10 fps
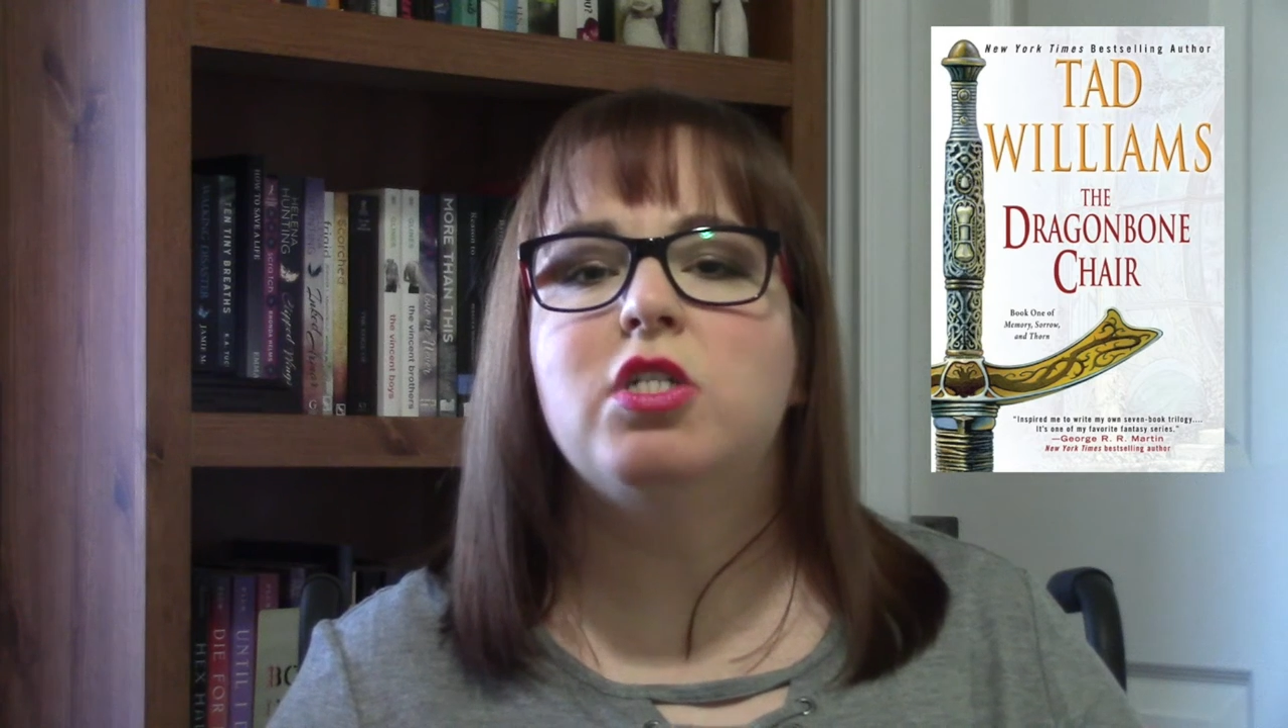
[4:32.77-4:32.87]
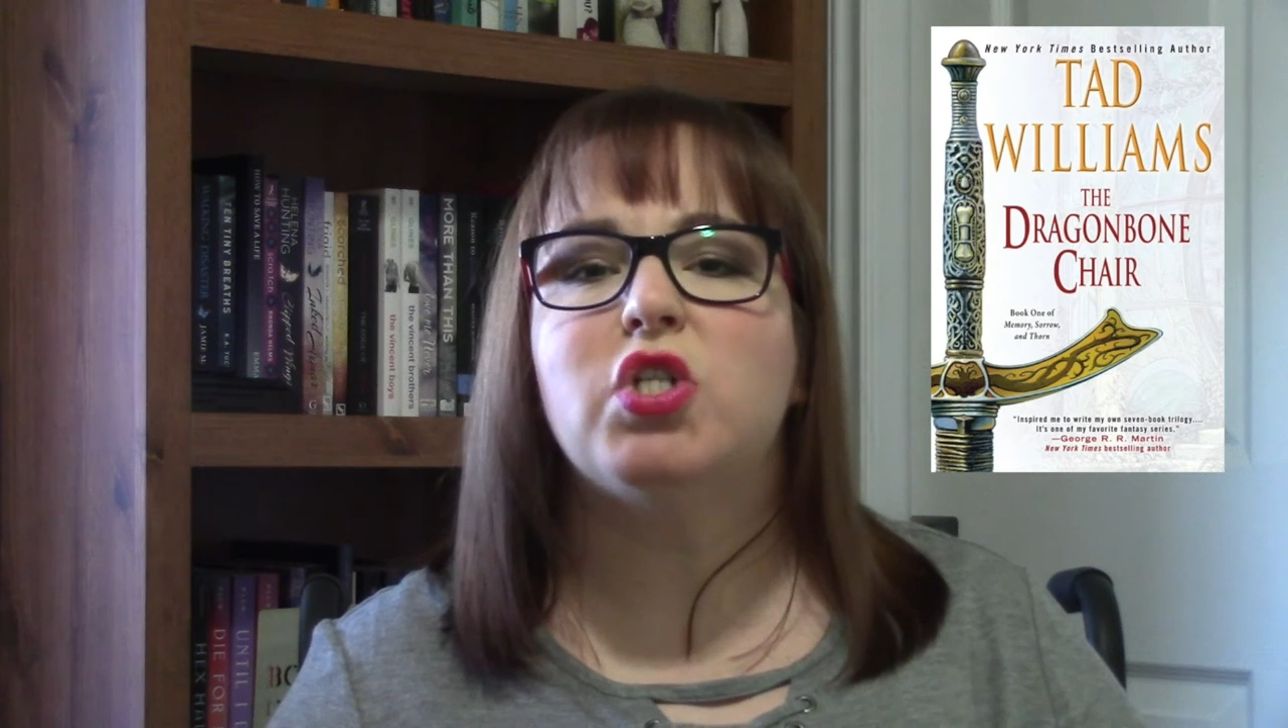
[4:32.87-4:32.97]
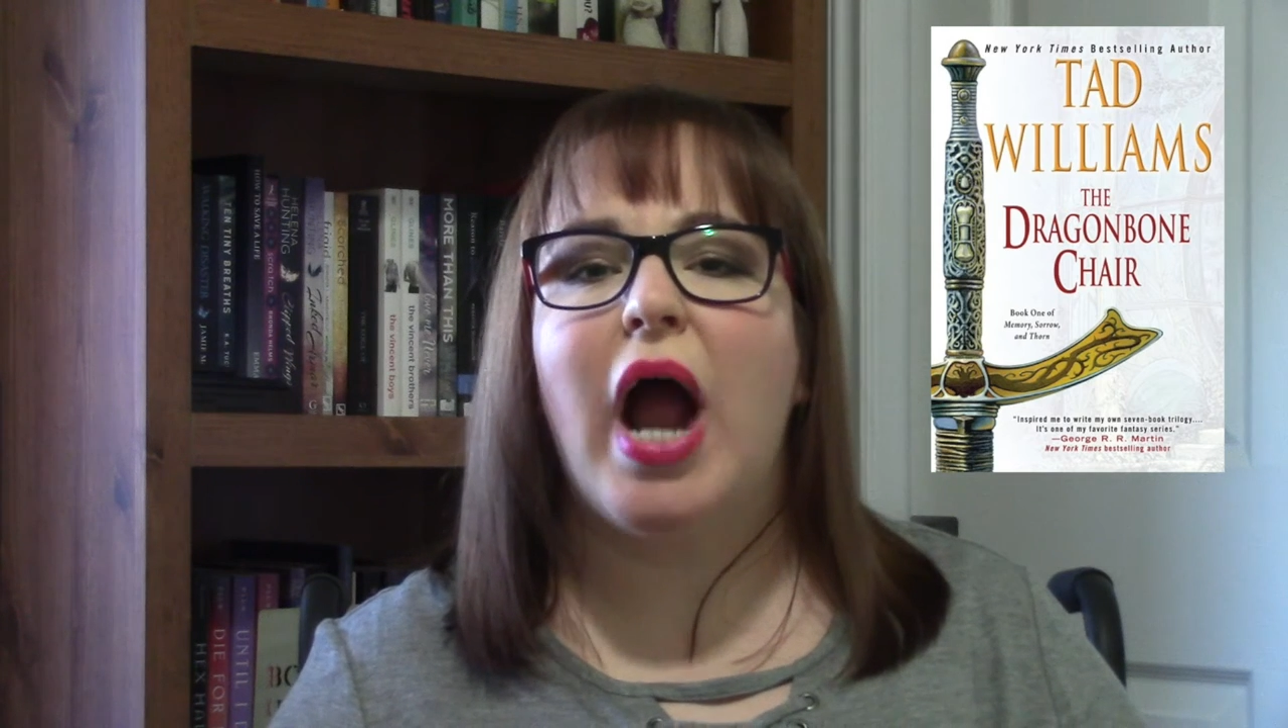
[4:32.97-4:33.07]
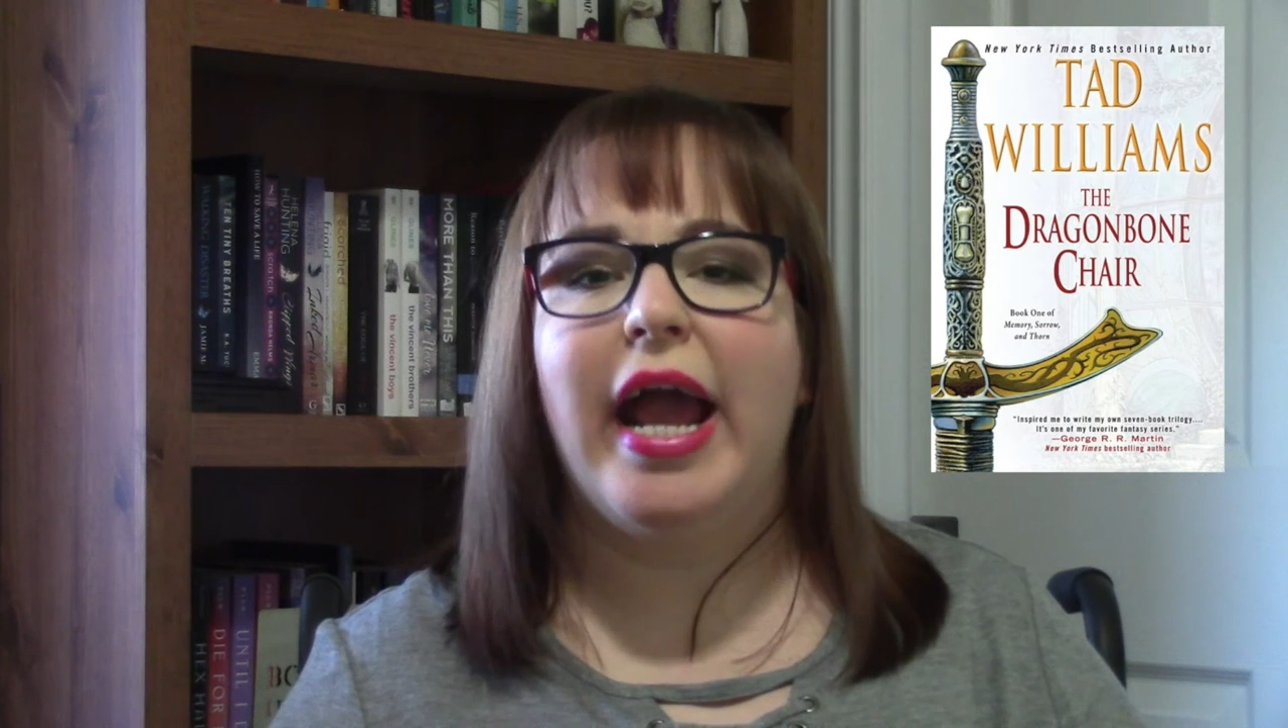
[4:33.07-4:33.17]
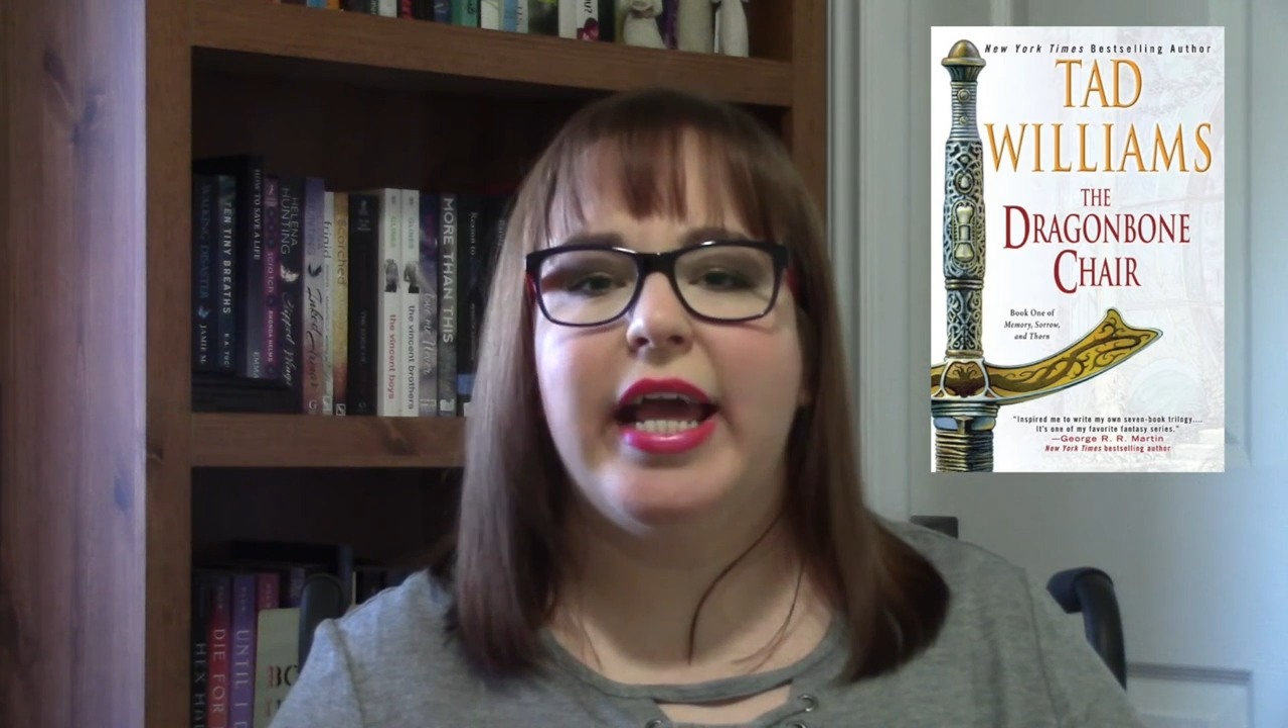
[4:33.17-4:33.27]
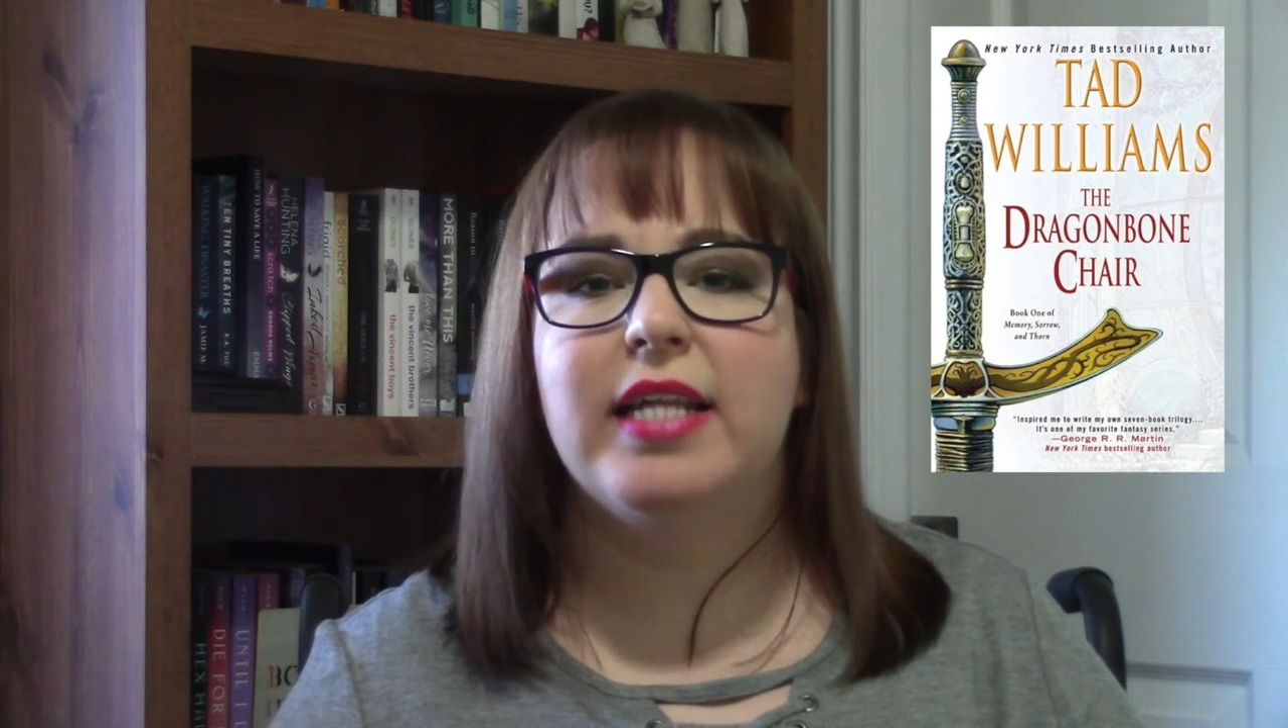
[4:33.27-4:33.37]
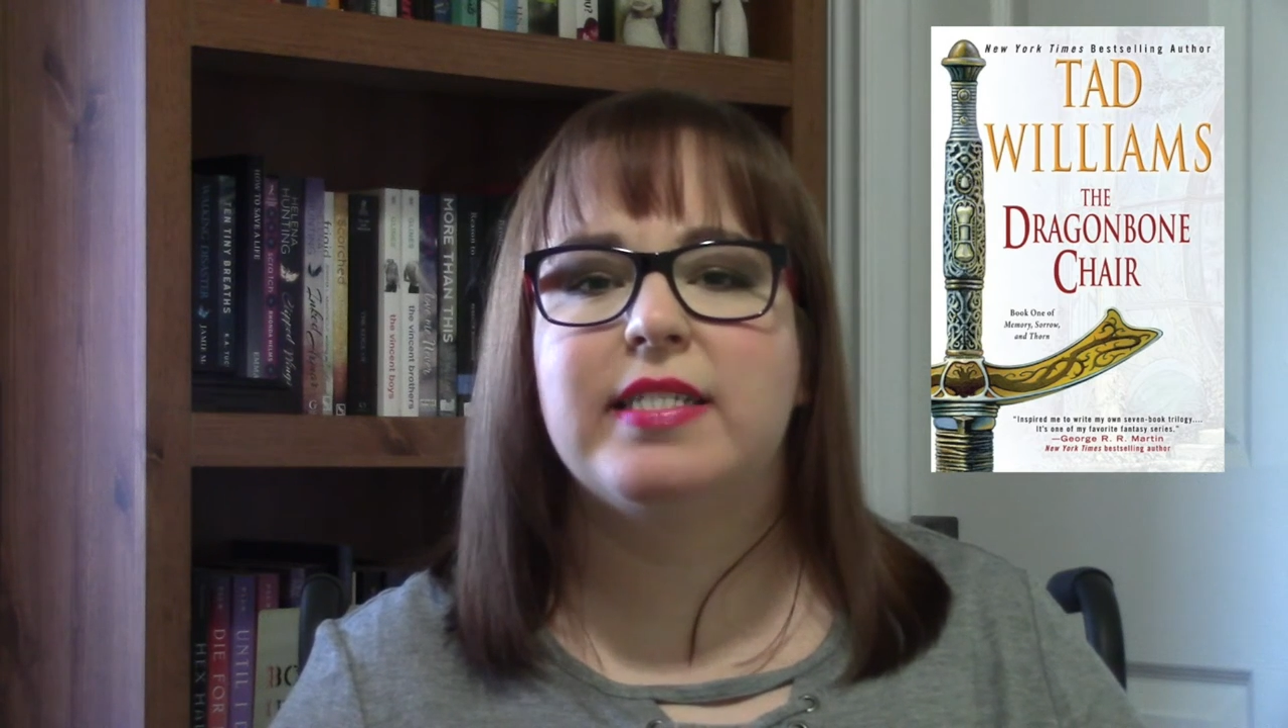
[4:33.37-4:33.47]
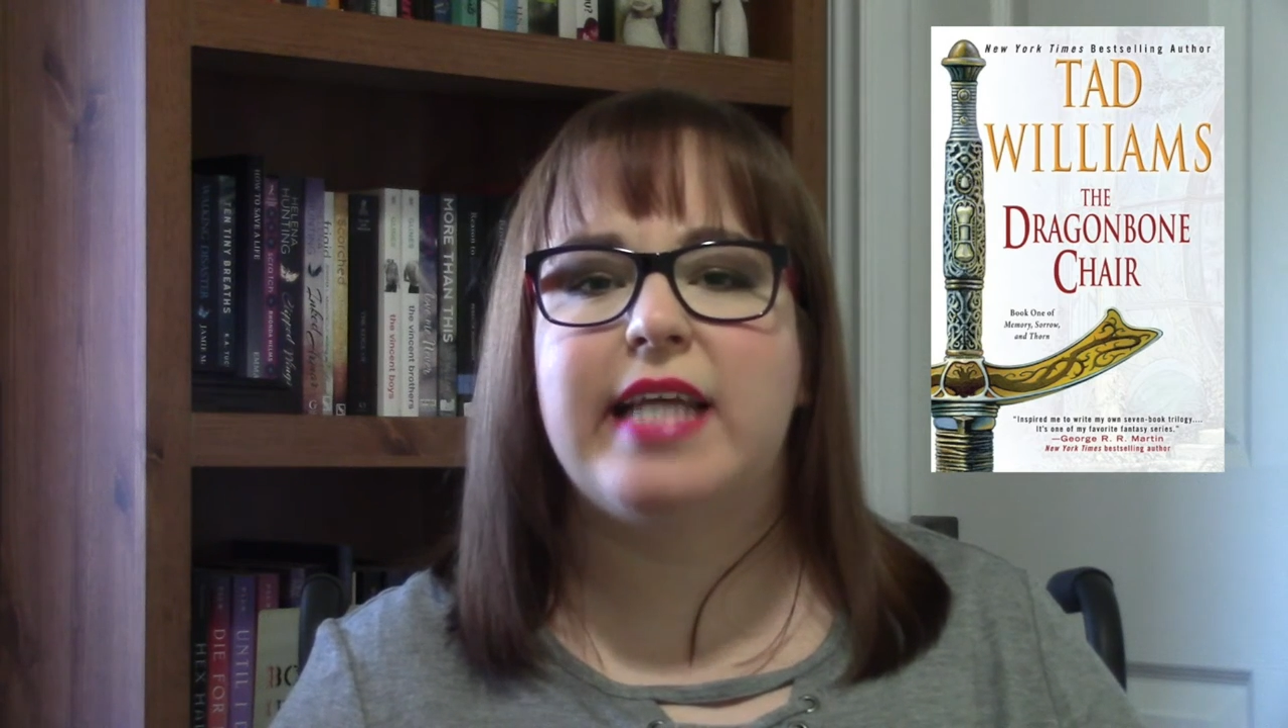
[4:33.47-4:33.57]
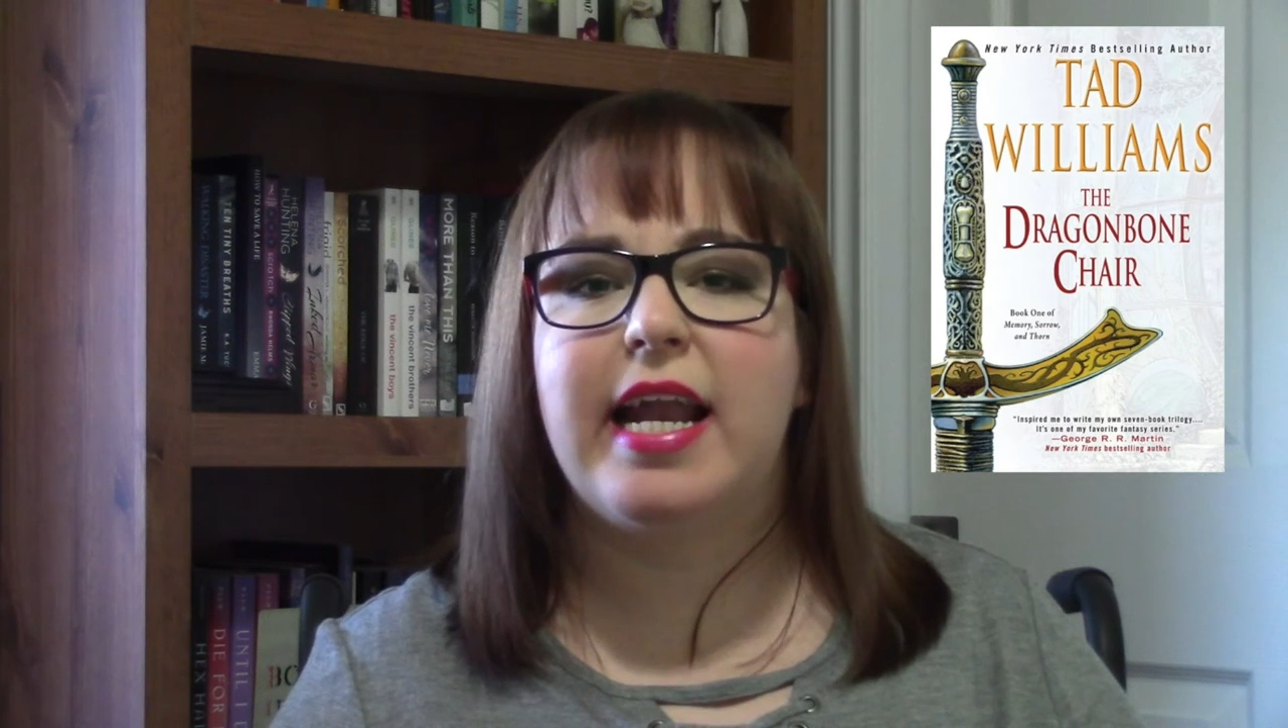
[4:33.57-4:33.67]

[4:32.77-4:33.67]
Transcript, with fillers: dragons